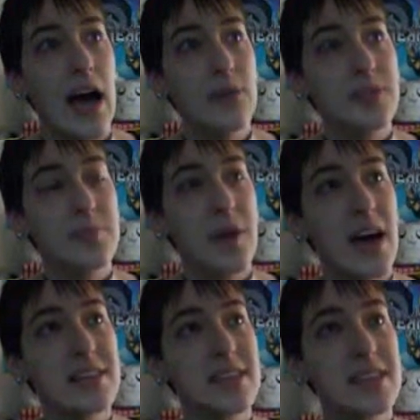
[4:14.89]
I was
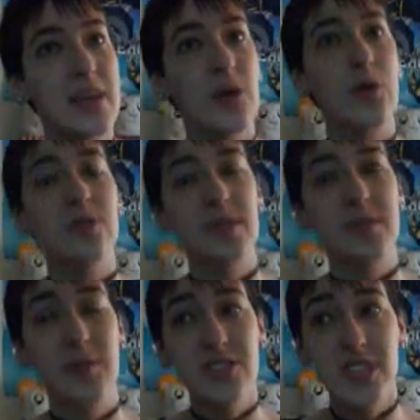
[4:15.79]
surprised that there were,
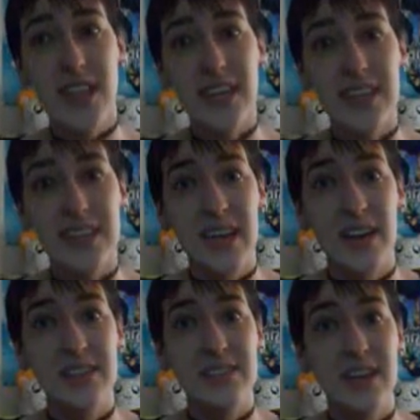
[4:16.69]
especially
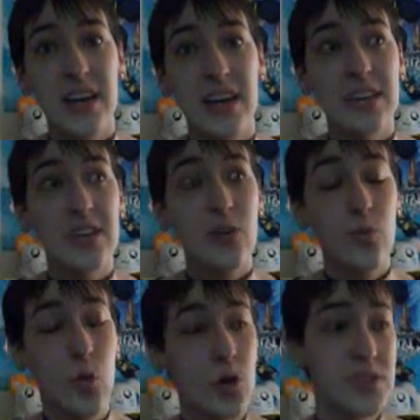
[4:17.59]
because there
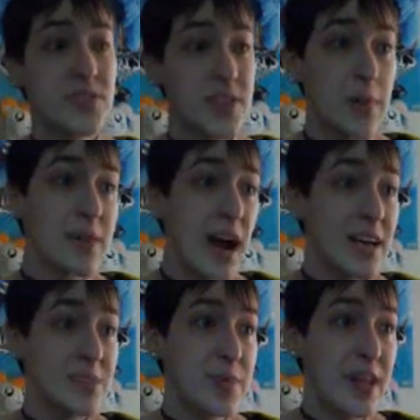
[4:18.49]
were some
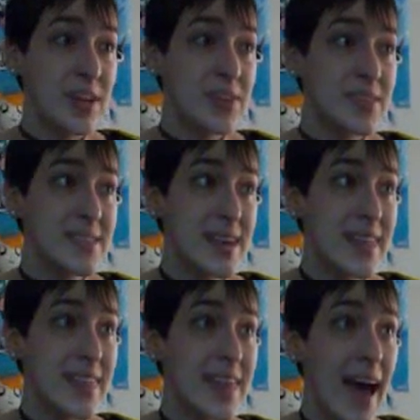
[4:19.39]
cosplayers
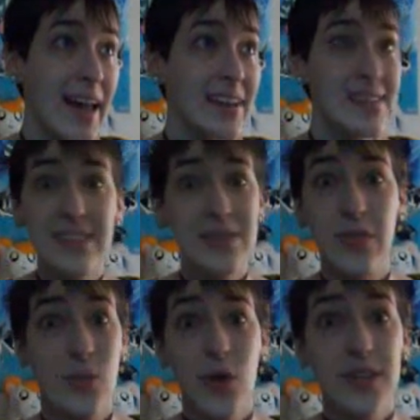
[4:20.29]
that
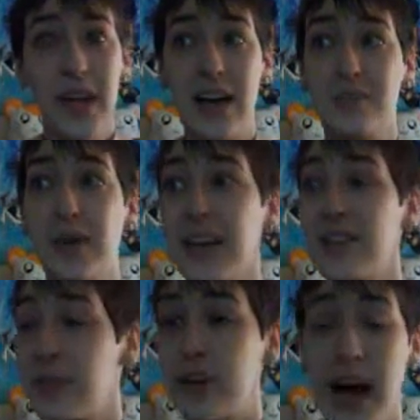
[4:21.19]
weren't
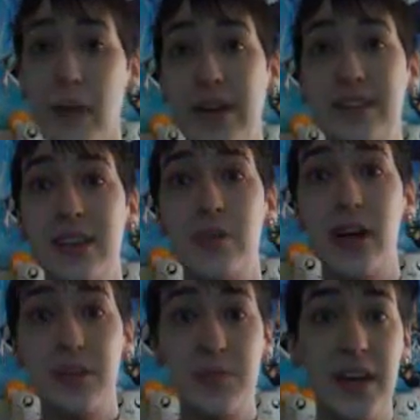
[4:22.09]
cosplaying from comics, they were
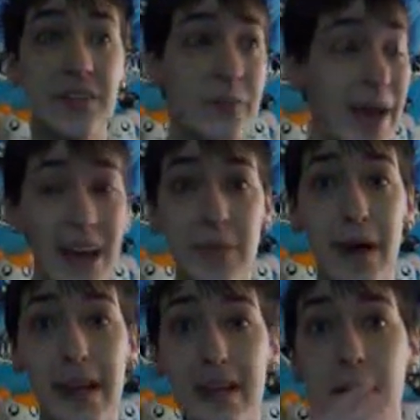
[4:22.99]
cosplaying from anime.